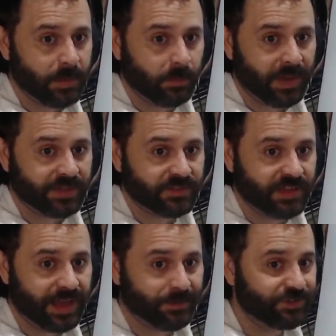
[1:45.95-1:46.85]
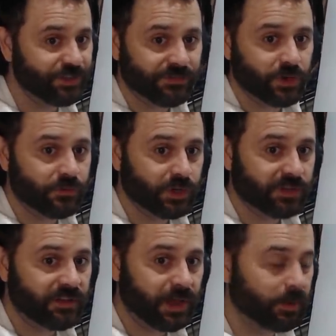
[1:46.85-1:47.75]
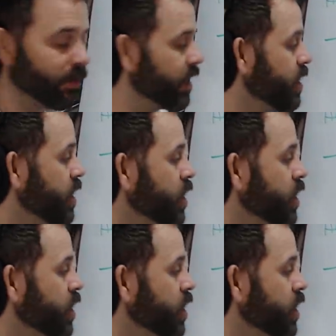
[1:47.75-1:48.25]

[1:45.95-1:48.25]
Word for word: people buying the top because you never know if you're going to time it right.